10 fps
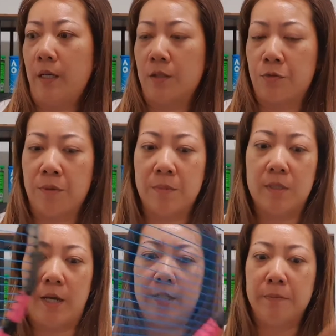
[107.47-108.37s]
does grip
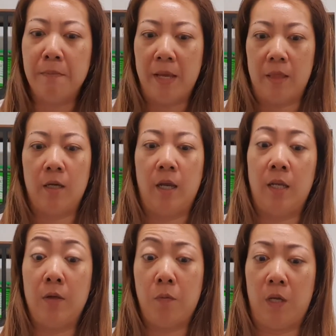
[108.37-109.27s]
size matter
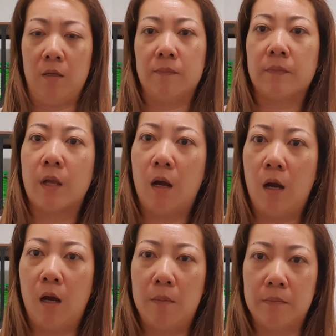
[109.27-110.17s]
anyway?
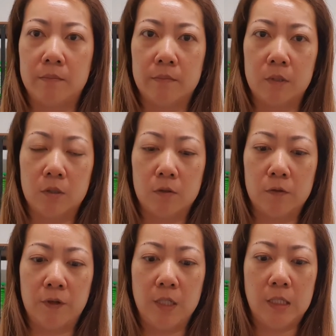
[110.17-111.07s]

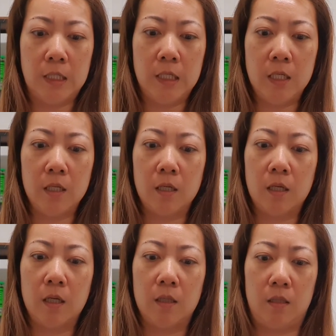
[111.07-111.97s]
So firstly,
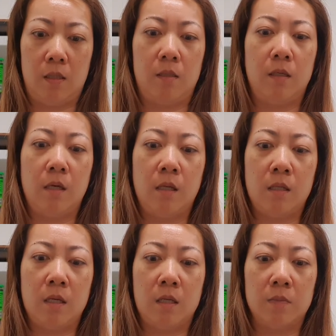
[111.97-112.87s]
it
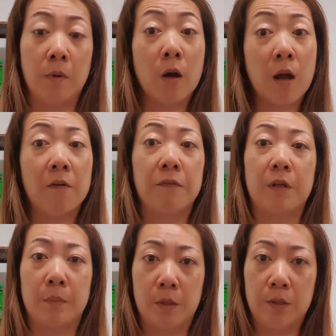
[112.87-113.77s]
is more
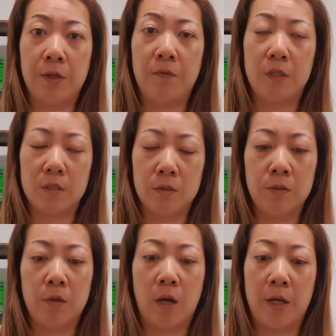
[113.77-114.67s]
comfortable if it's
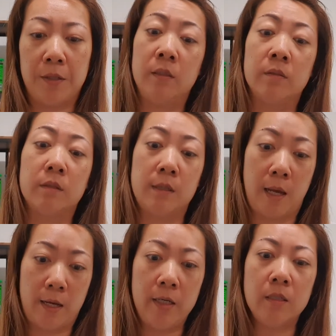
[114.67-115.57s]
to your ideal
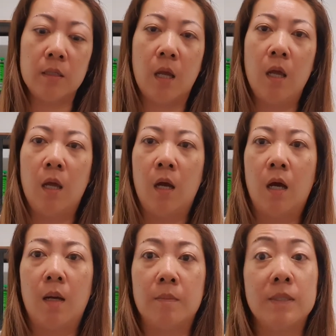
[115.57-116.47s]
size.
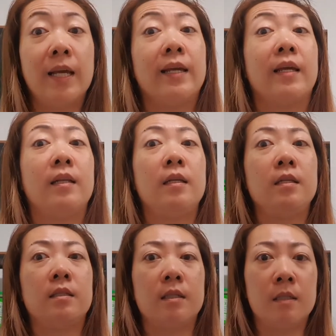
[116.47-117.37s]

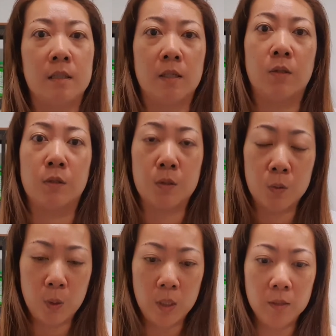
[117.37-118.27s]
Secondly, it's easier to
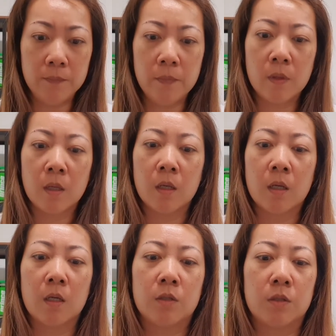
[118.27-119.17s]
swing.
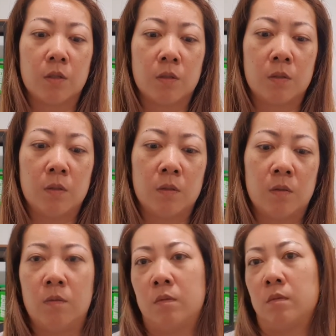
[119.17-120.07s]

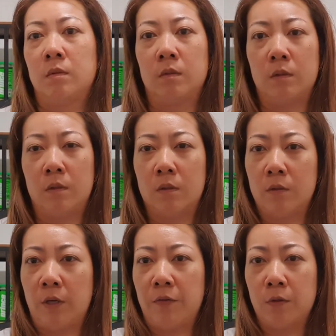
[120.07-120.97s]
So you
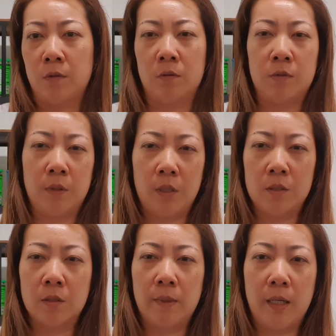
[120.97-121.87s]
have to swing it
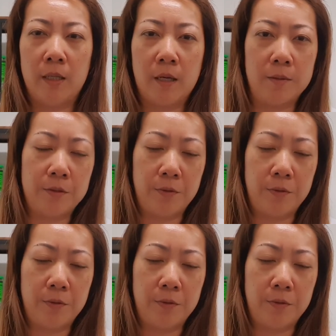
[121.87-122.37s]
so many times